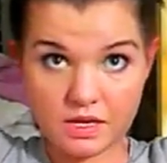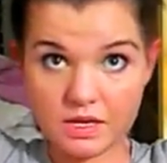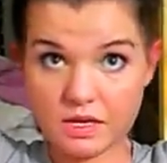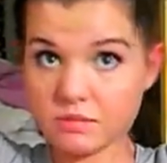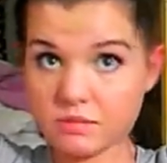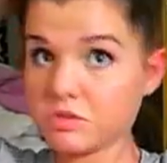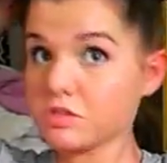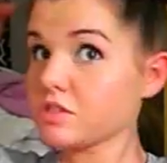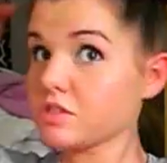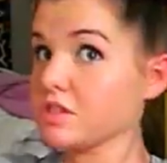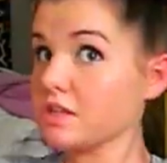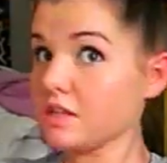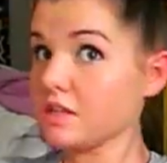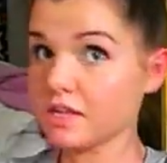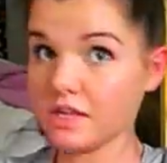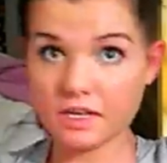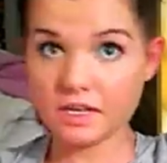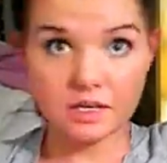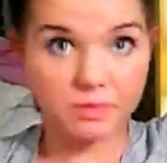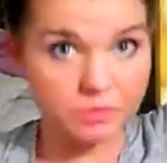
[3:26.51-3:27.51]
and I'm just going
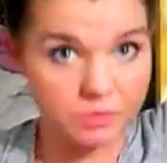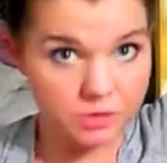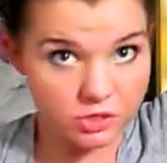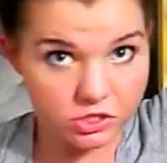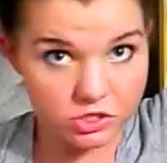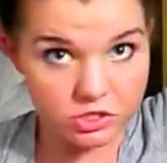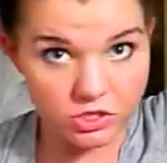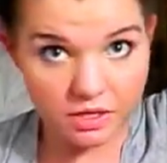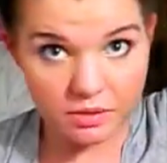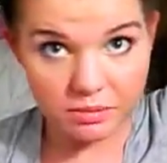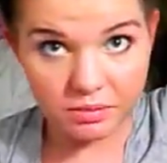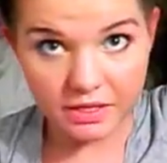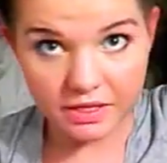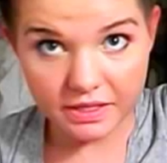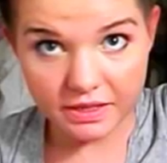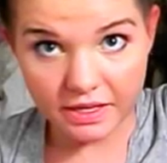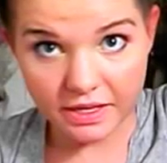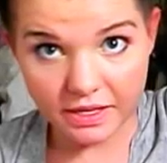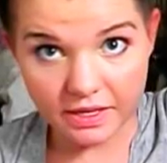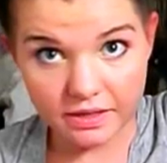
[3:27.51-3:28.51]
to kind of push it up
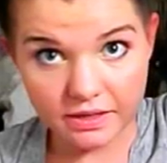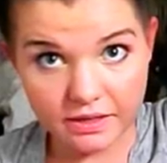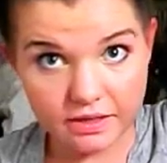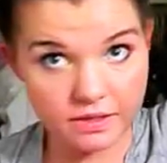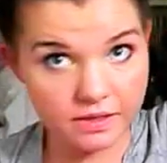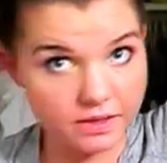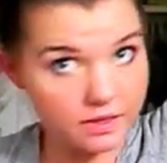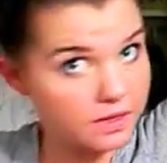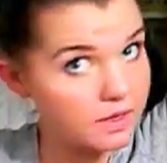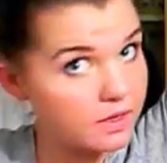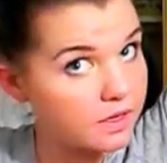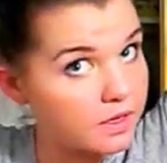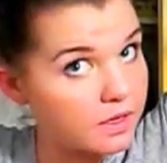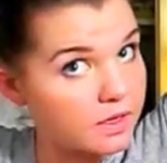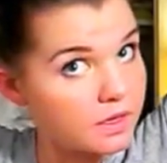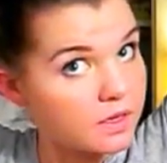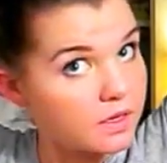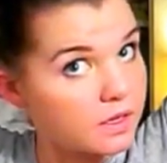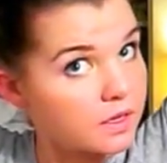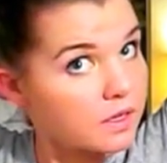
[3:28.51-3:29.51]
like that
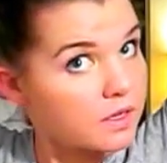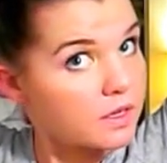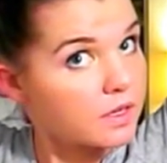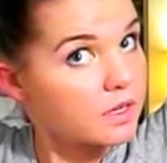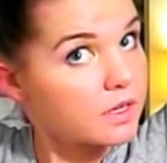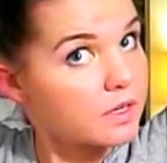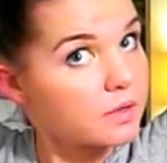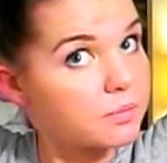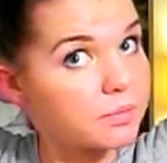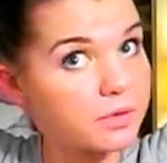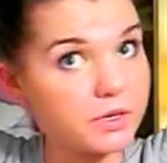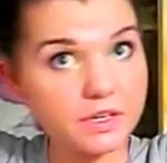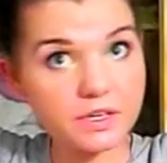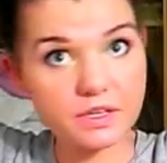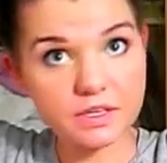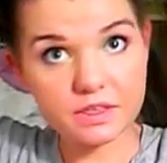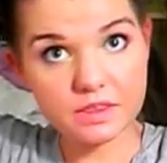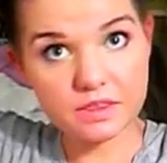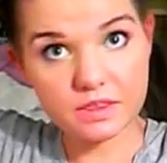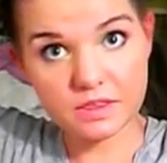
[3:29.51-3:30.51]
and
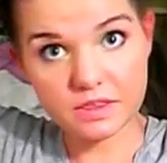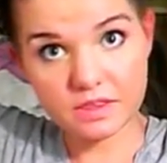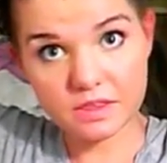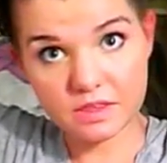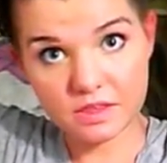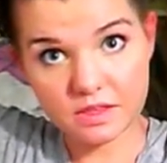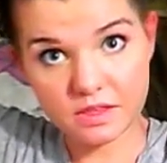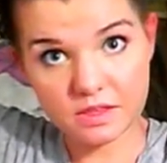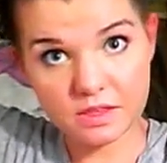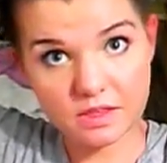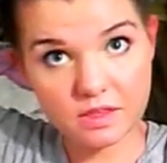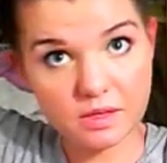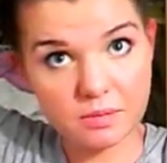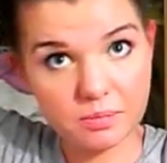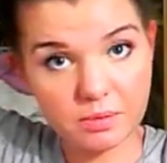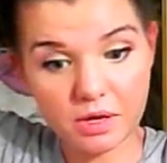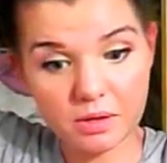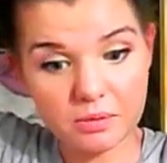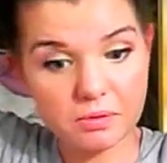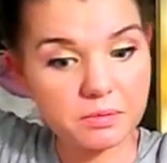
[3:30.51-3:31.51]
put the
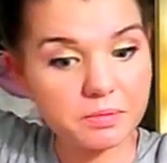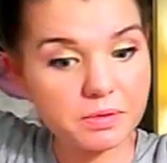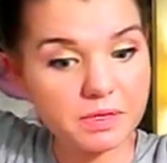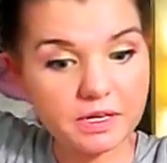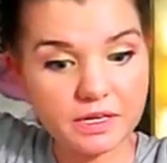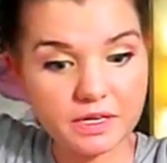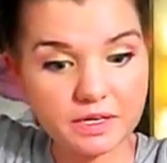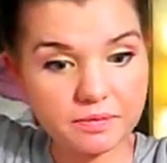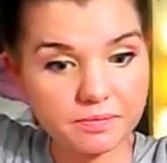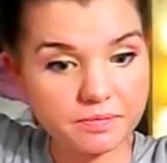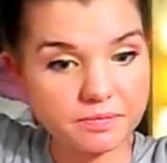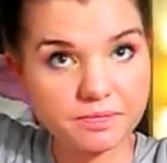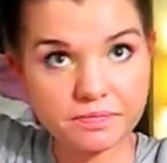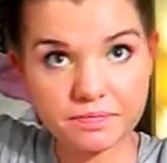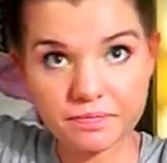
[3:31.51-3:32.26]
bobby pin in.